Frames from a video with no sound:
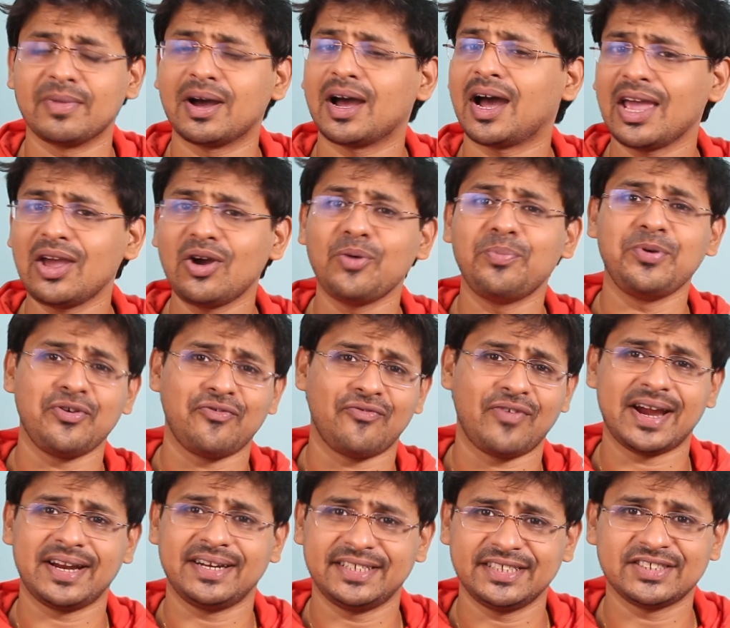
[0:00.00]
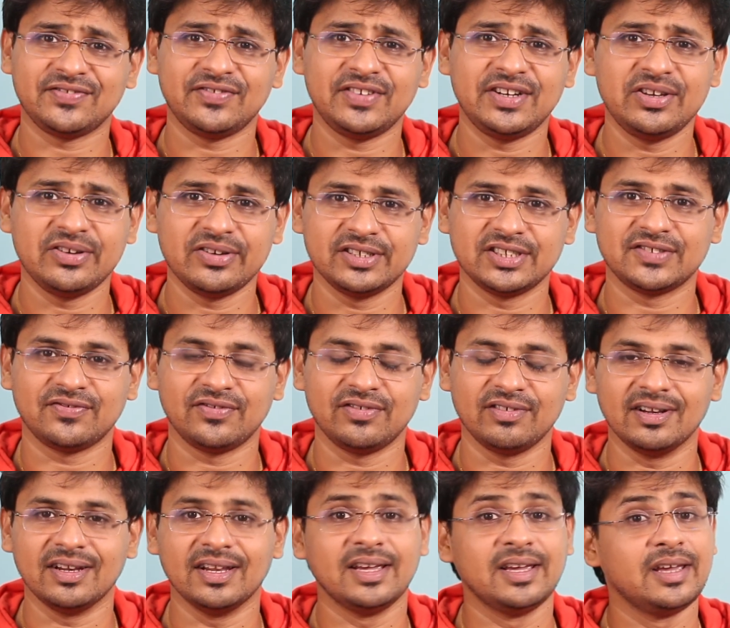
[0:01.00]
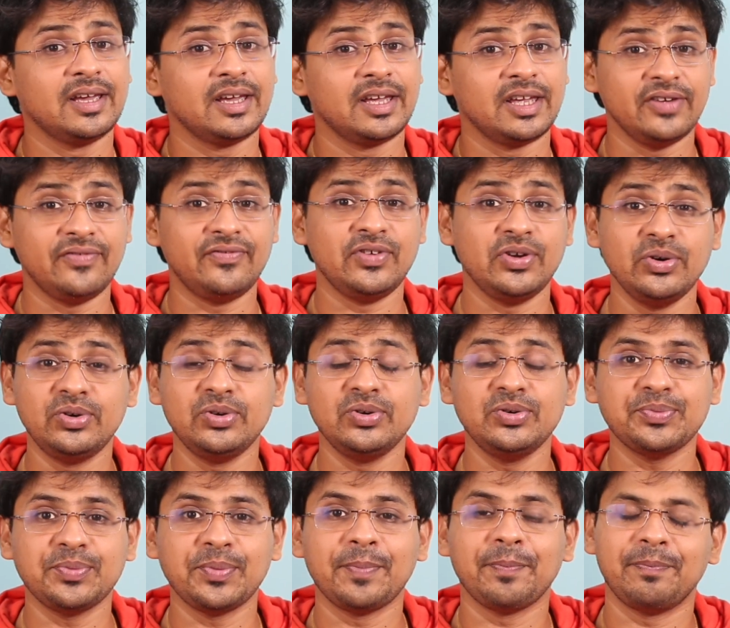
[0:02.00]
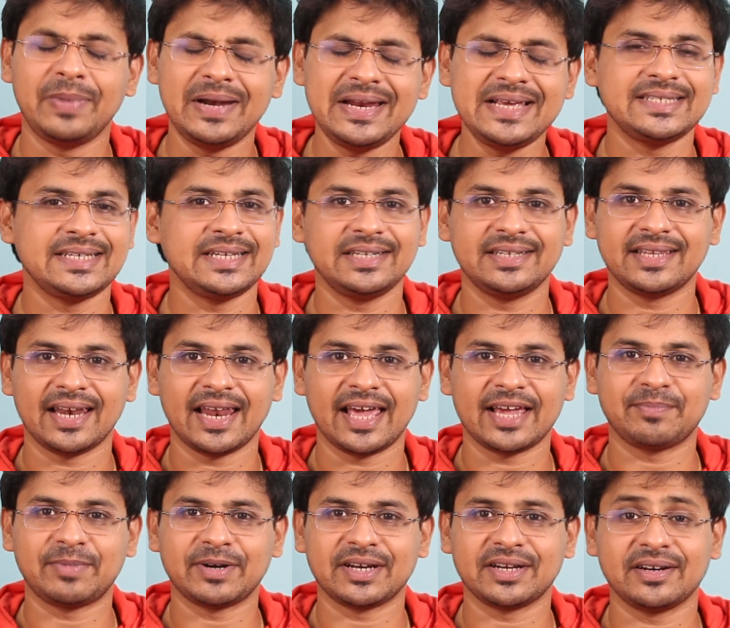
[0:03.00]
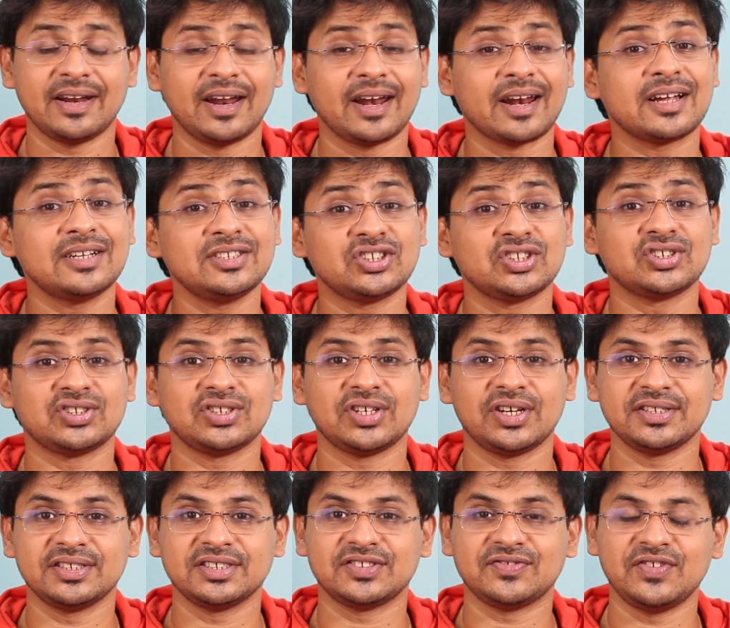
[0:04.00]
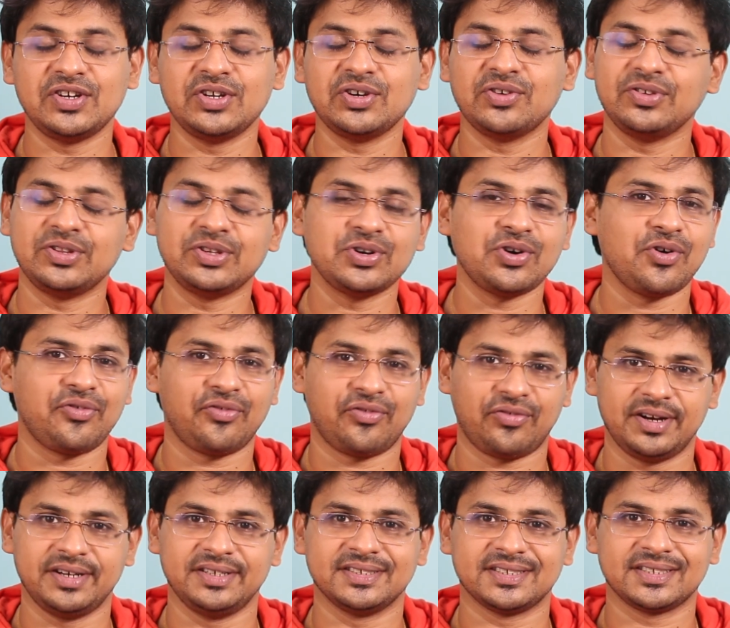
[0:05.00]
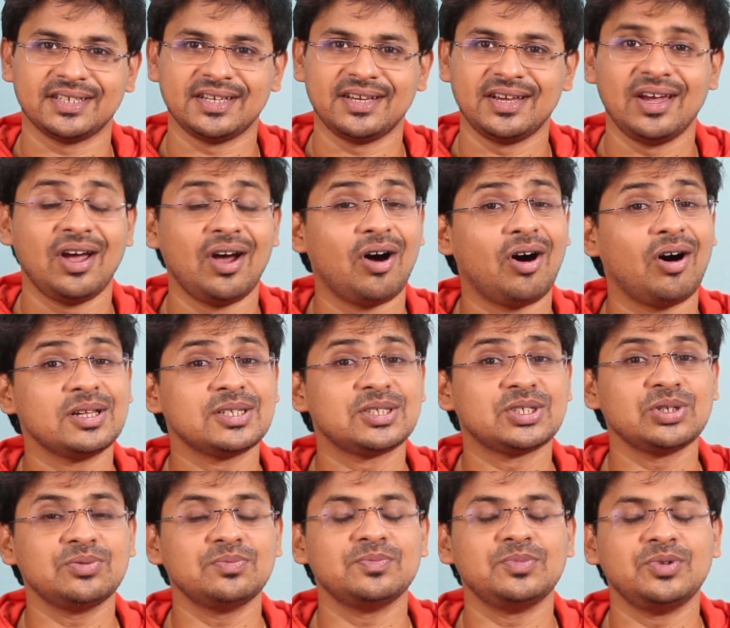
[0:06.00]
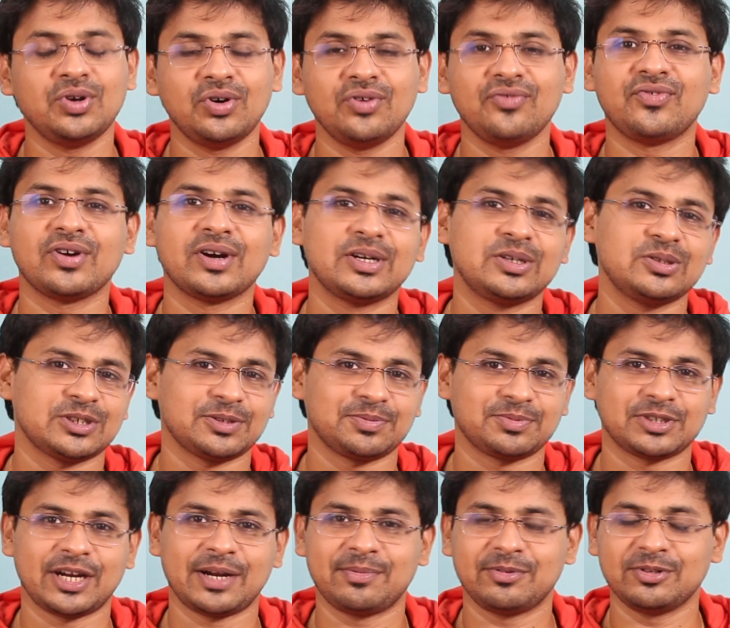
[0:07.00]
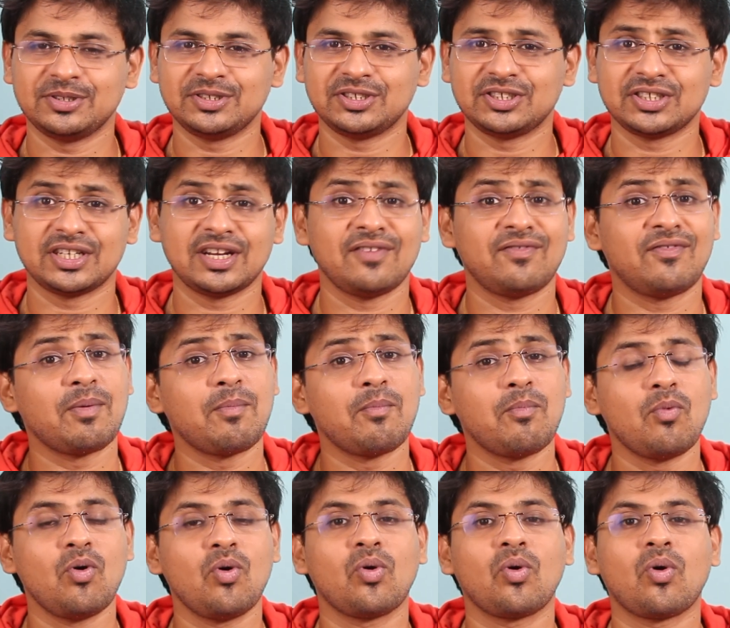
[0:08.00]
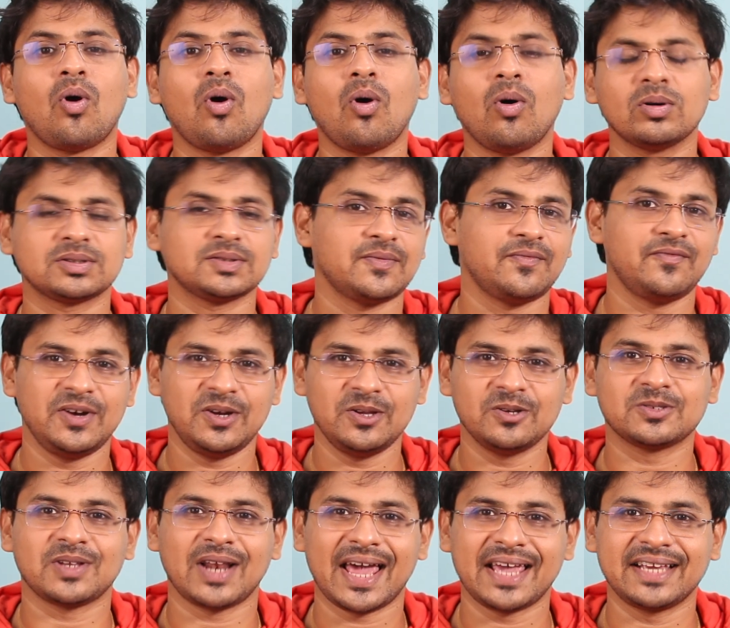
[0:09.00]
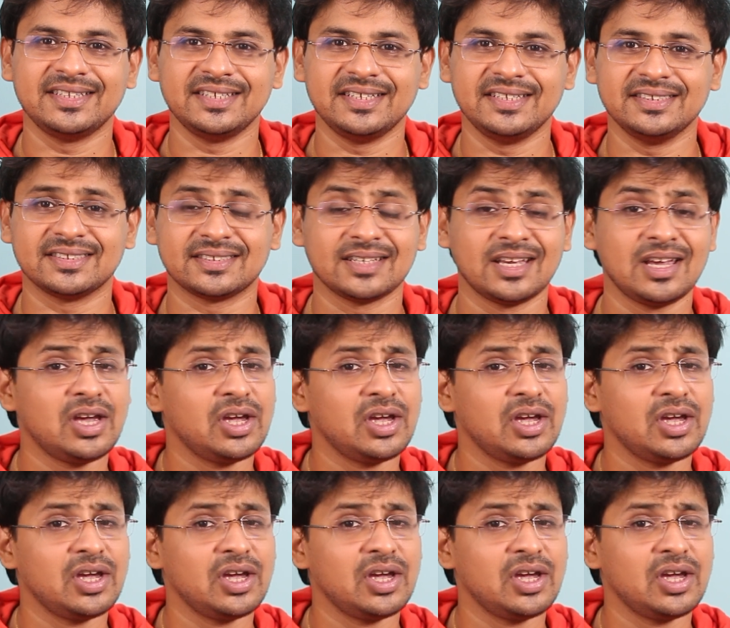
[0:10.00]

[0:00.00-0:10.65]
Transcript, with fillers: I hope you find this video useful. If you do, please hit the like button and consider sharing this video with your friends. Also, don't forget to subscribe to this channel for more awesome videos like these.